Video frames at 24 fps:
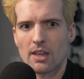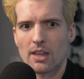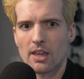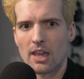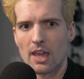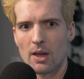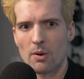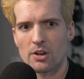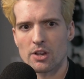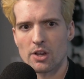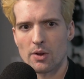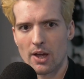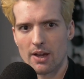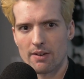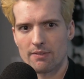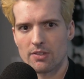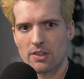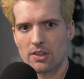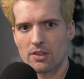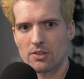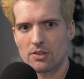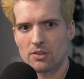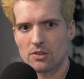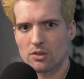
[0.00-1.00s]
And when you have
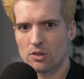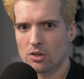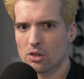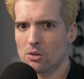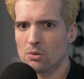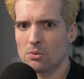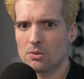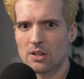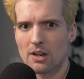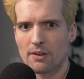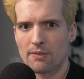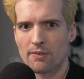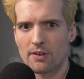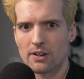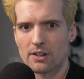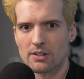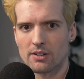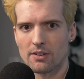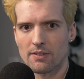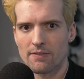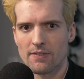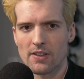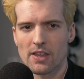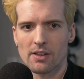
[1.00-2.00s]
these two
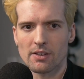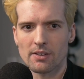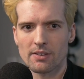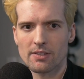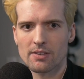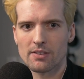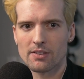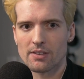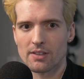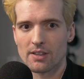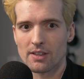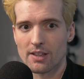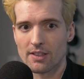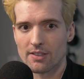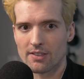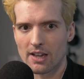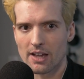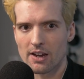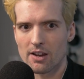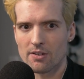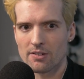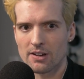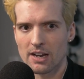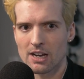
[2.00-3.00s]
different fields inside
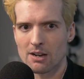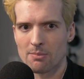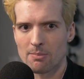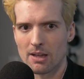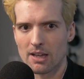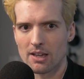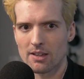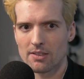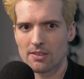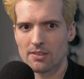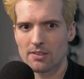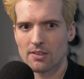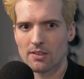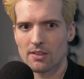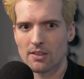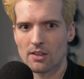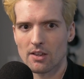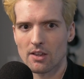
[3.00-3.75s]
of your database,